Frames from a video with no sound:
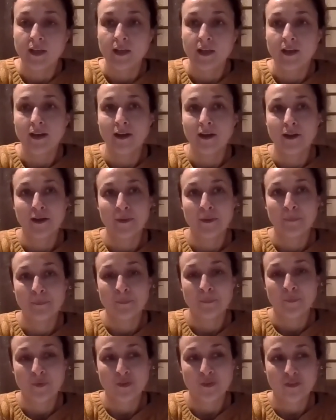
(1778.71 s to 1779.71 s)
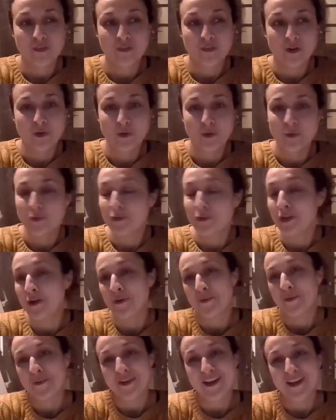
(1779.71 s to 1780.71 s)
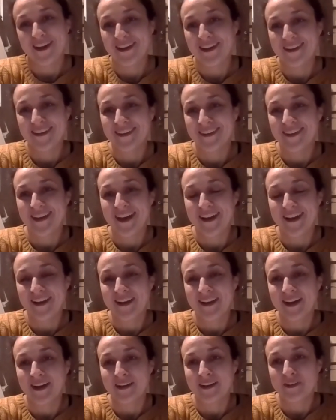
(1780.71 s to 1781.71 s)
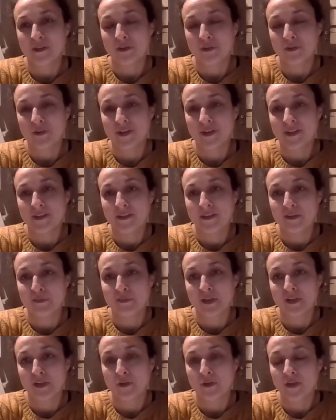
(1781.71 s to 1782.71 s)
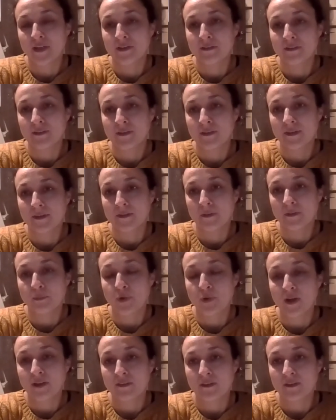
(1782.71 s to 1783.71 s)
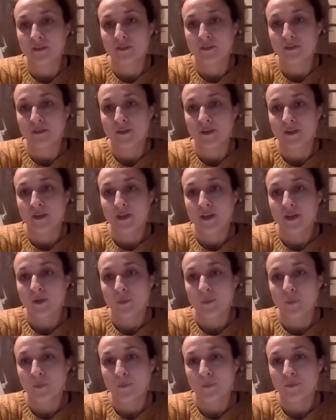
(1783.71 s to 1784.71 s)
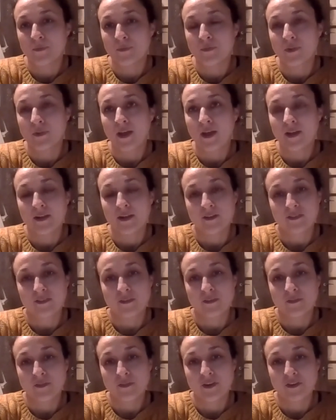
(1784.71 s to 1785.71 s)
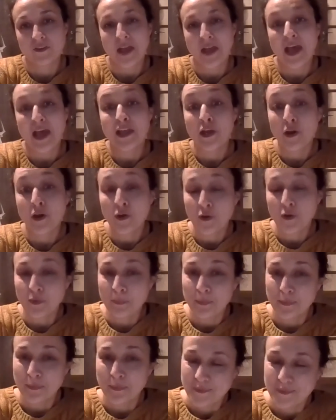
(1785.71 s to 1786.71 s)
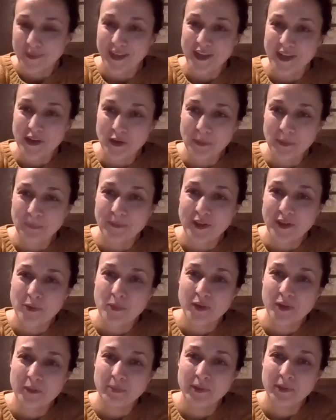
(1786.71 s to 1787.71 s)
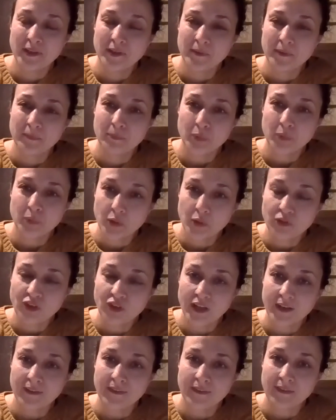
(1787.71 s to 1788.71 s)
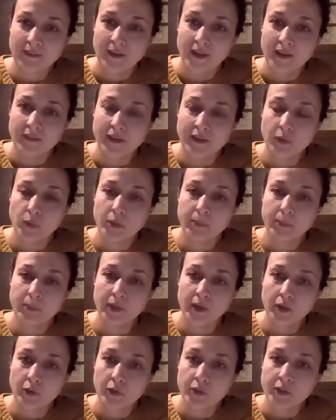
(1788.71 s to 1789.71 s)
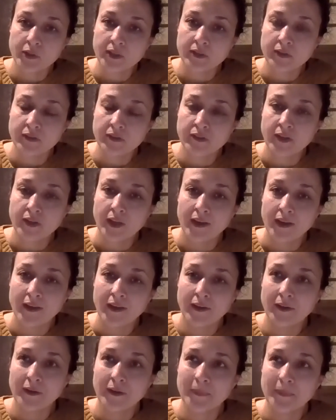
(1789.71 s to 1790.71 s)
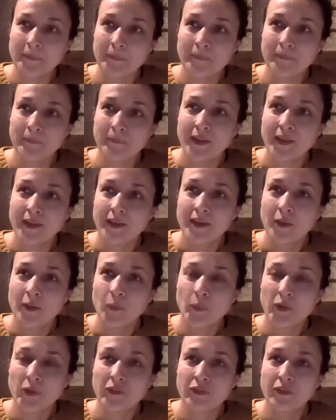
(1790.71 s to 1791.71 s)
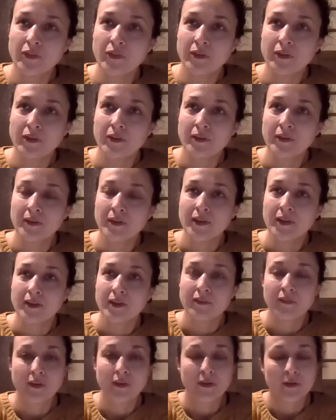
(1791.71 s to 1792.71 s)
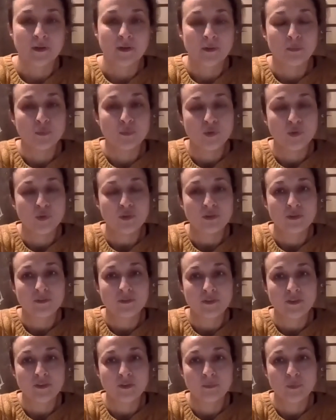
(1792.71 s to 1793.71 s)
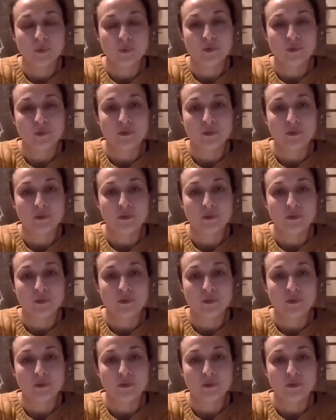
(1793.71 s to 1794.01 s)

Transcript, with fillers: um, so no i i can't already evaluate uh, the prices i guess this i hope i hope there will be projects there will be owners um, with the uh, mood was mood